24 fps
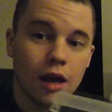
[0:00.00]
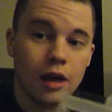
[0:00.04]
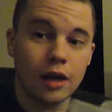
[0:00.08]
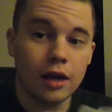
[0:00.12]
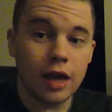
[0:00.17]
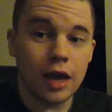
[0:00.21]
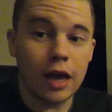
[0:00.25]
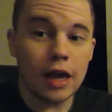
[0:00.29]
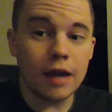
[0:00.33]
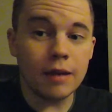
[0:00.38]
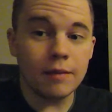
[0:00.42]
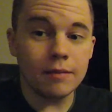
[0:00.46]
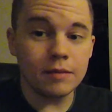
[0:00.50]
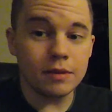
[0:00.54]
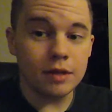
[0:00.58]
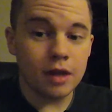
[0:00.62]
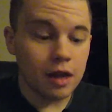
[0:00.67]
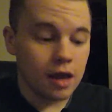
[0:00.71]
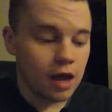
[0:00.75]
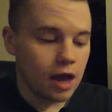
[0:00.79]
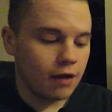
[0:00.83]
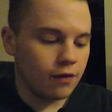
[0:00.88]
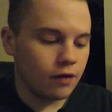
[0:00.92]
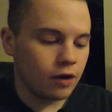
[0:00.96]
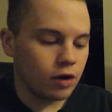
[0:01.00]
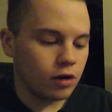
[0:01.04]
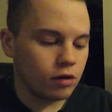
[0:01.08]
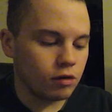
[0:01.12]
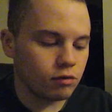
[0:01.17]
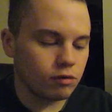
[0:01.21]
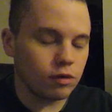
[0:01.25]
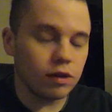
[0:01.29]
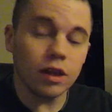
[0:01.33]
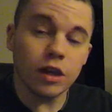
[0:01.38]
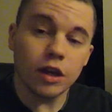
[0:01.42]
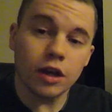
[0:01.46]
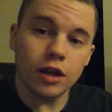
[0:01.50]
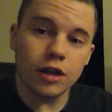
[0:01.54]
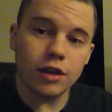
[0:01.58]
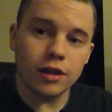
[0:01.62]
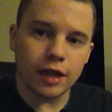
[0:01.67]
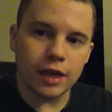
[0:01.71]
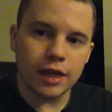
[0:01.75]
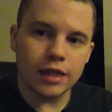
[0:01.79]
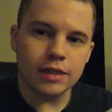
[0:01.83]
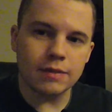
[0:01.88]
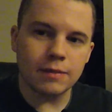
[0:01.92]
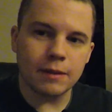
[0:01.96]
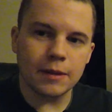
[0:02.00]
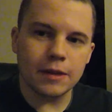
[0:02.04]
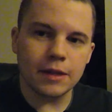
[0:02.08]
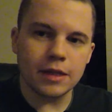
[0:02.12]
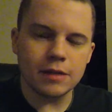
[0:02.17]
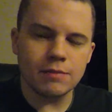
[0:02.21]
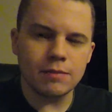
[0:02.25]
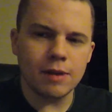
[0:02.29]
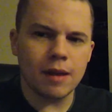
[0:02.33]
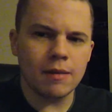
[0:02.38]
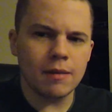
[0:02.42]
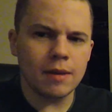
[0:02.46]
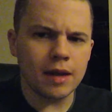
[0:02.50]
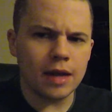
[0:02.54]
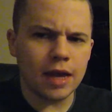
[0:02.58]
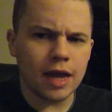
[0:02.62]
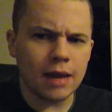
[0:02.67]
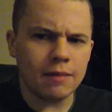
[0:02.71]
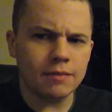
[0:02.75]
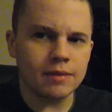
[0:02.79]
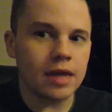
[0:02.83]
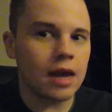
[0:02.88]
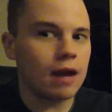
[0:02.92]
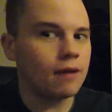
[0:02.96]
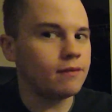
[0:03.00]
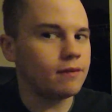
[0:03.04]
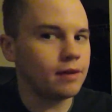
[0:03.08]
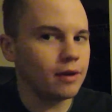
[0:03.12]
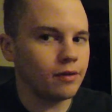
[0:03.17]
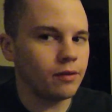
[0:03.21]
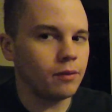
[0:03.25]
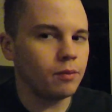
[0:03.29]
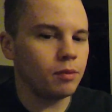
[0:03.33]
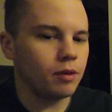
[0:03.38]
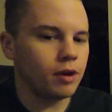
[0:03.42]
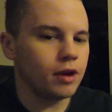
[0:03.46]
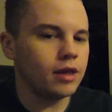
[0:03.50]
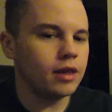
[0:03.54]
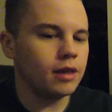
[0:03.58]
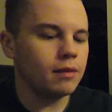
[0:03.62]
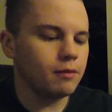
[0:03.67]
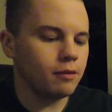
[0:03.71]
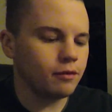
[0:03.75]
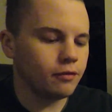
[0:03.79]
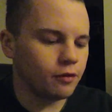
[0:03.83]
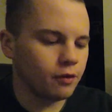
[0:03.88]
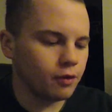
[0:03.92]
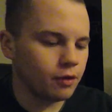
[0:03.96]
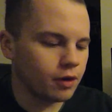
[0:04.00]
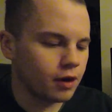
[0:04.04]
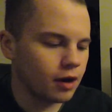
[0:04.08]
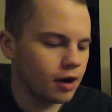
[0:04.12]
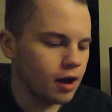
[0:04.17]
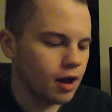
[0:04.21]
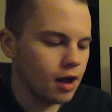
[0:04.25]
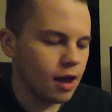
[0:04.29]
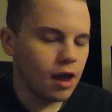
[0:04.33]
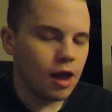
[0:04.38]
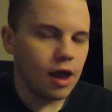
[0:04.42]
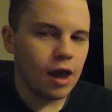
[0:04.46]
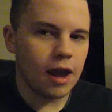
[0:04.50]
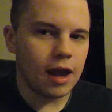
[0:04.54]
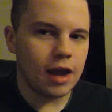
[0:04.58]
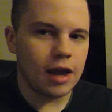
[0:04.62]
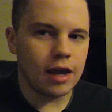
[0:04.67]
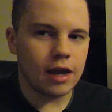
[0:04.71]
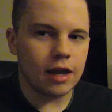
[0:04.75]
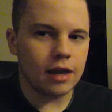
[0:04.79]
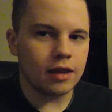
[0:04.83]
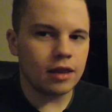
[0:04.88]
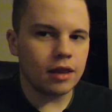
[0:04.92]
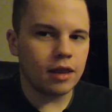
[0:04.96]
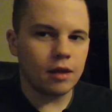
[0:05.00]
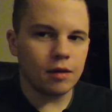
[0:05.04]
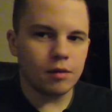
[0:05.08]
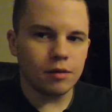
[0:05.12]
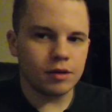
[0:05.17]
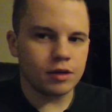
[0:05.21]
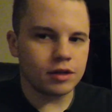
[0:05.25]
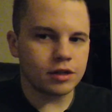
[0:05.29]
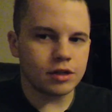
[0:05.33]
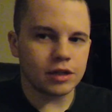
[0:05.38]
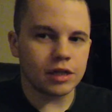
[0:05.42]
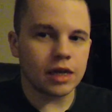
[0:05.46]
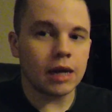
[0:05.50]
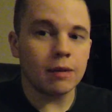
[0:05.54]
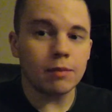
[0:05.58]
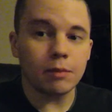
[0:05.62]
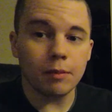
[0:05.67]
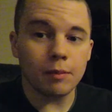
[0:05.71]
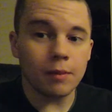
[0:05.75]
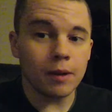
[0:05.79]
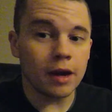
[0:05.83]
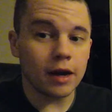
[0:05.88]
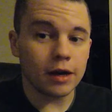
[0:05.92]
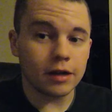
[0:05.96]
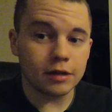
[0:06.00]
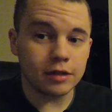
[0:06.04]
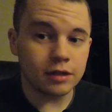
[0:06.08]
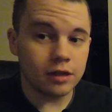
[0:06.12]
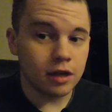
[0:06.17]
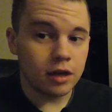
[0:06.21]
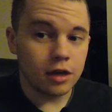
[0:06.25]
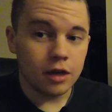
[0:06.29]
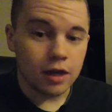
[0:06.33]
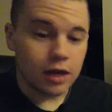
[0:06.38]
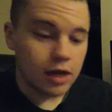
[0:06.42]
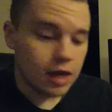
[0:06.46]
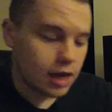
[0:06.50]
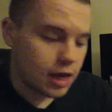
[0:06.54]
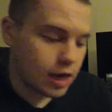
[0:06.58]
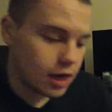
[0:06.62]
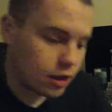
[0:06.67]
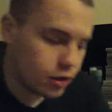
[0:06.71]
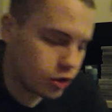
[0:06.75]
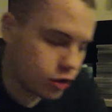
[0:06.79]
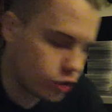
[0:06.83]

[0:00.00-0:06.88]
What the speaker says: games. I've heard really good things about these Batman games. I've never played them before, and they were just a couple bucks each,